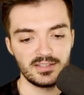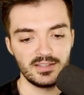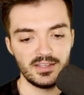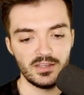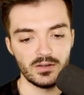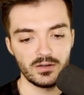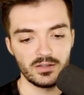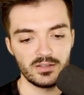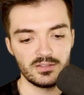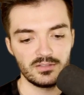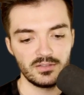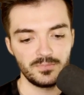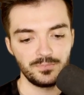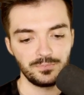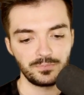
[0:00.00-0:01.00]
Here it
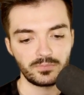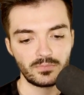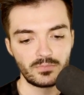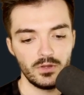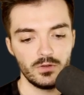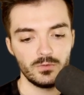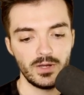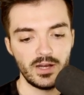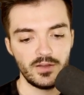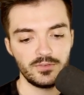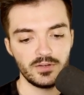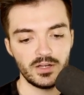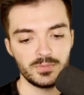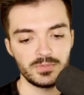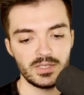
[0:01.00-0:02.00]
is. Right
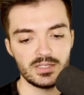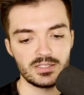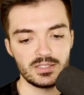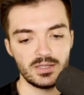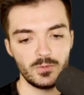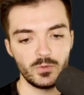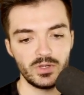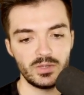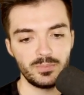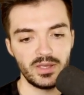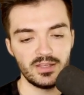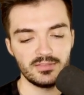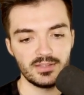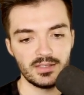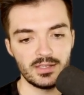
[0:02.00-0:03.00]
after update, I'm going to
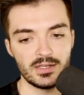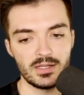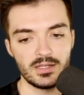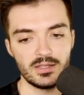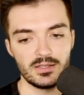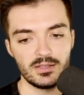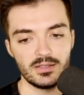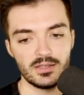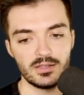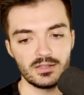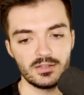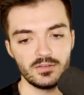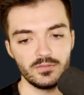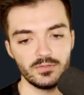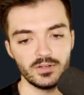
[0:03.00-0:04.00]
paste in get
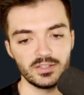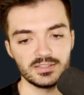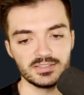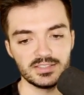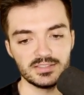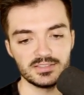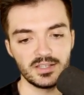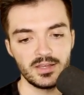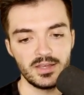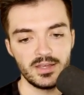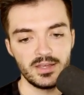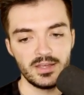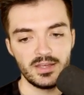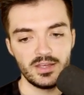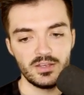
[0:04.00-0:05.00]
vertices.
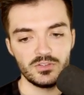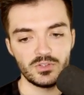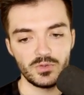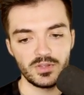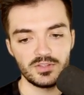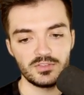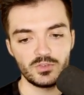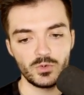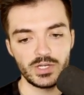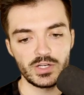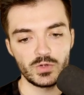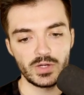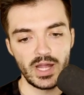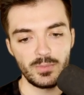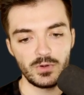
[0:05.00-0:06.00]
So this is going to
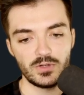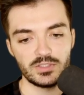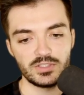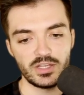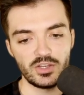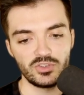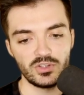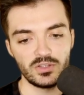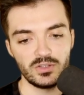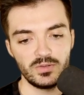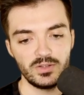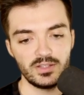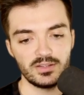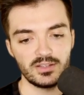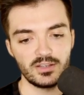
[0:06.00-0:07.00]
grab a rotation,
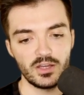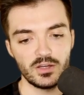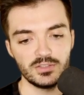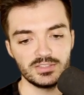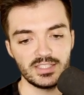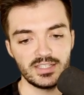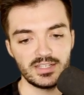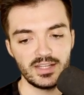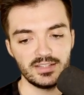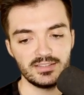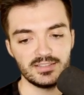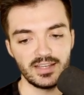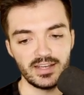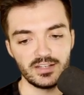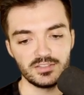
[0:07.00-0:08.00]
get the cosine and
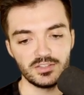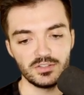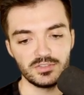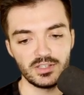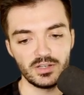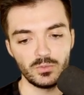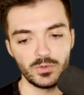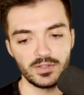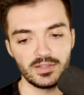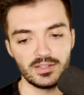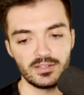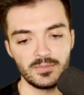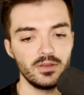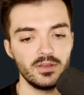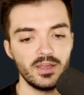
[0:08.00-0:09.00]
sine associated with
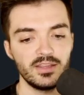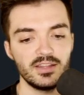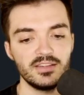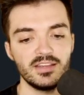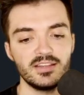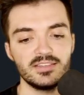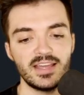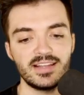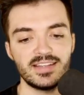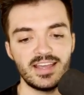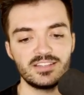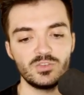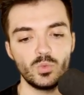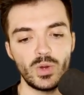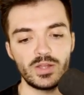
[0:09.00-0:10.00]
it, and get the exact
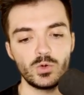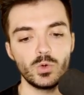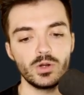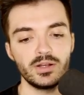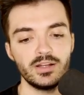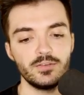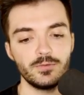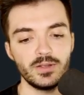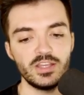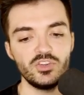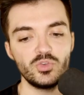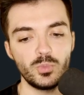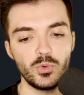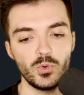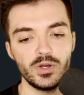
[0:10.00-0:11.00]
x and y coordinate for
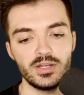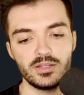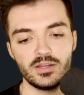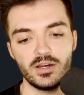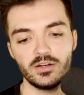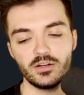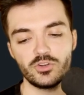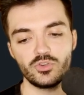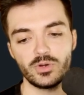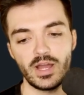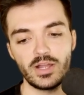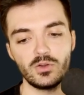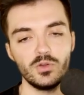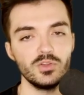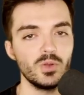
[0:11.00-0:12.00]
each point on our
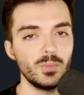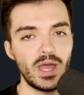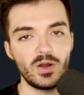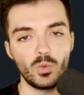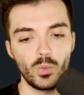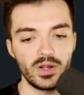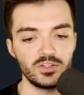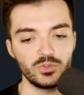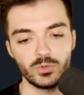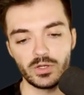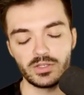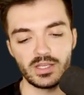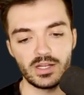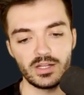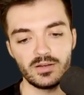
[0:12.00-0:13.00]
triangle, no matter where it's
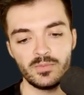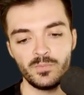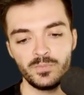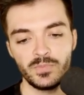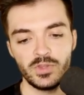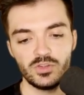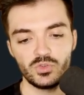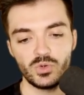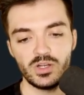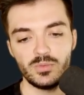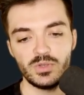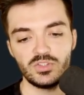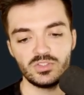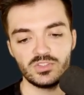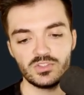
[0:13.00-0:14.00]
rotated. It's going to be
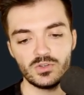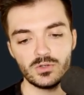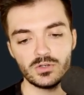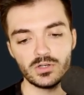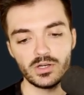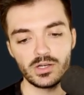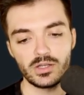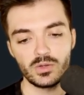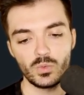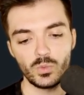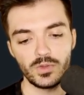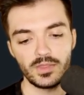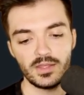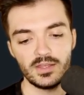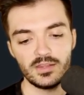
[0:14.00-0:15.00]
stored
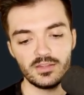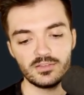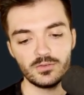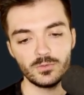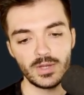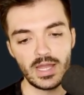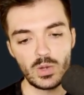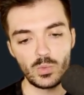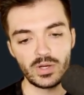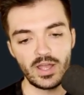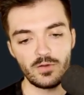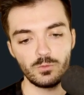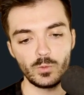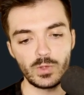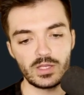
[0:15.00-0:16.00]
within this array
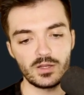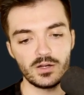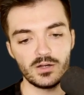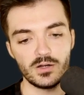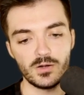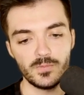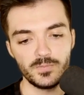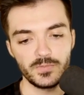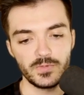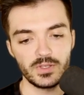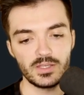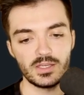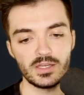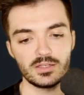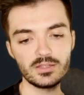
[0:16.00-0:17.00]
whenever we call
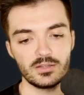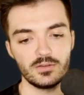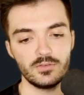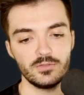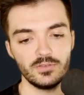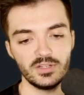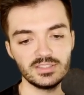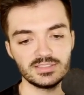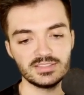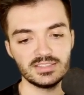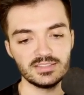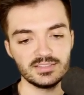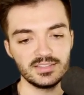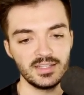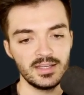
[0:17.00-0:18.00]
get vertices.